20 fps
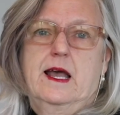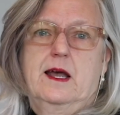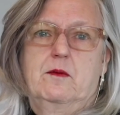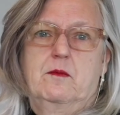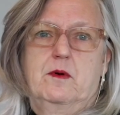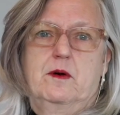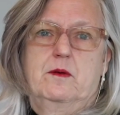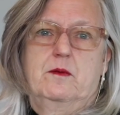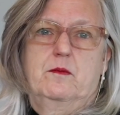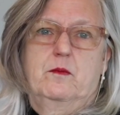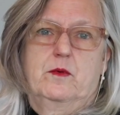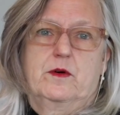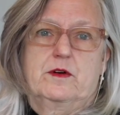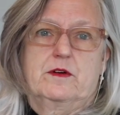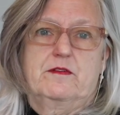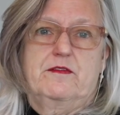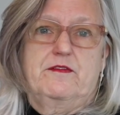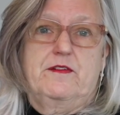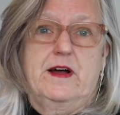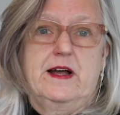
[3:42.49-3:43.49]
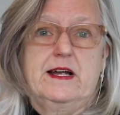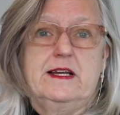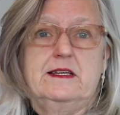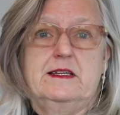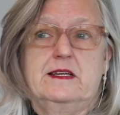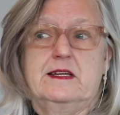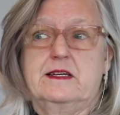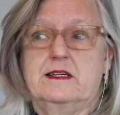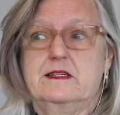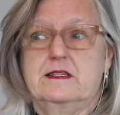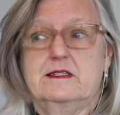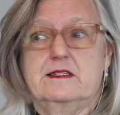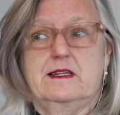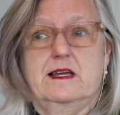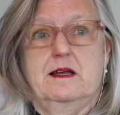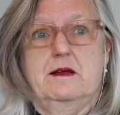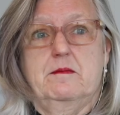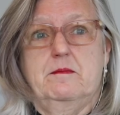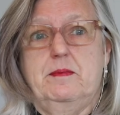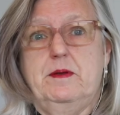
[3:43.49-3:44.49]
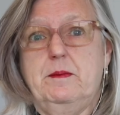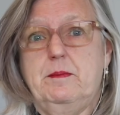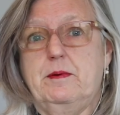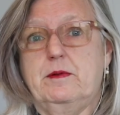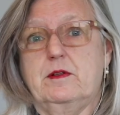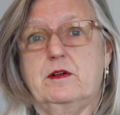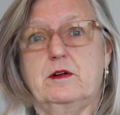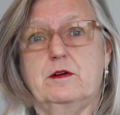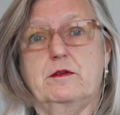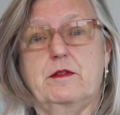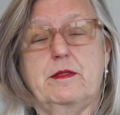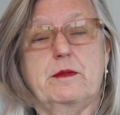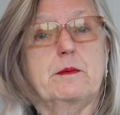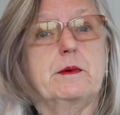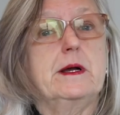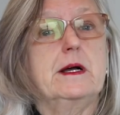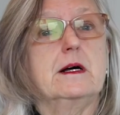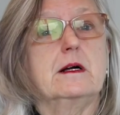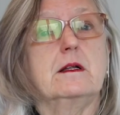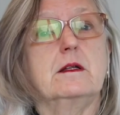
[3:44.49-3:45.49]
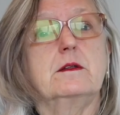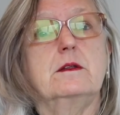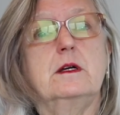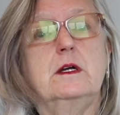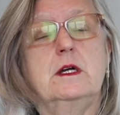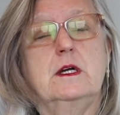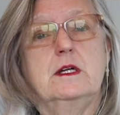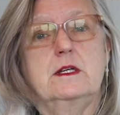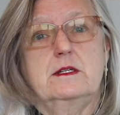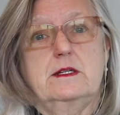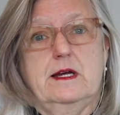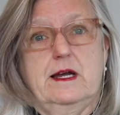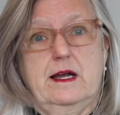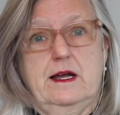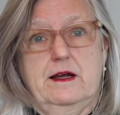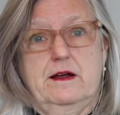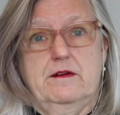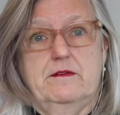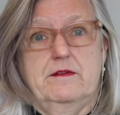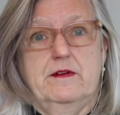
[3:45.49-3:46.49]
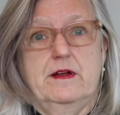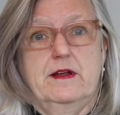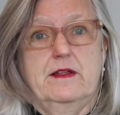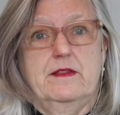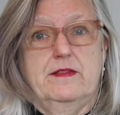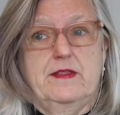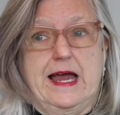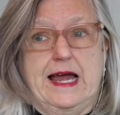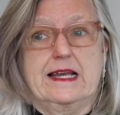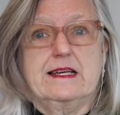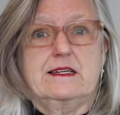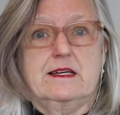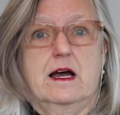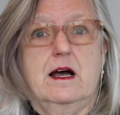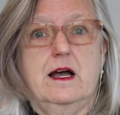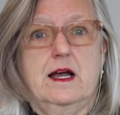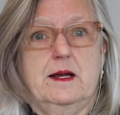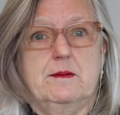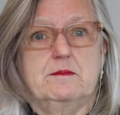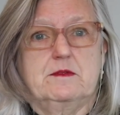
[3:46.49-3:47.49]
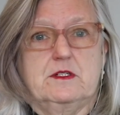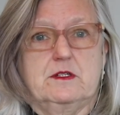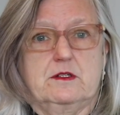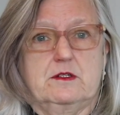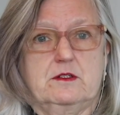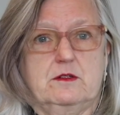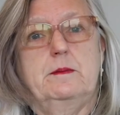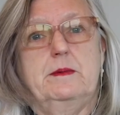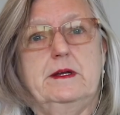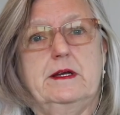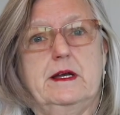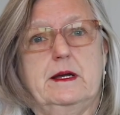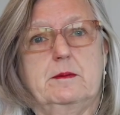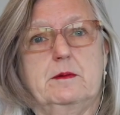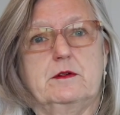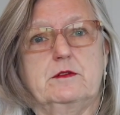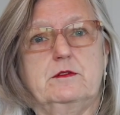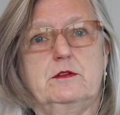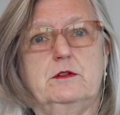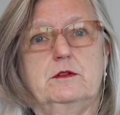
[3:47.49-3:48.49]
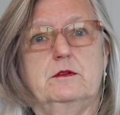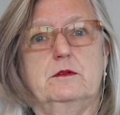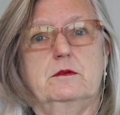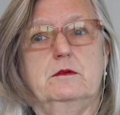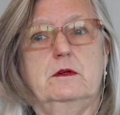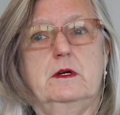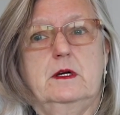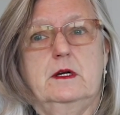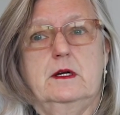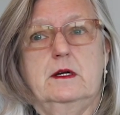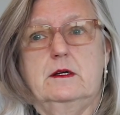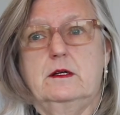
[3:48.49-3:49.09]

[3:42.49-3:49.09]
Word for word: And what we're finding is that people are thrilled to have that time to be able to, you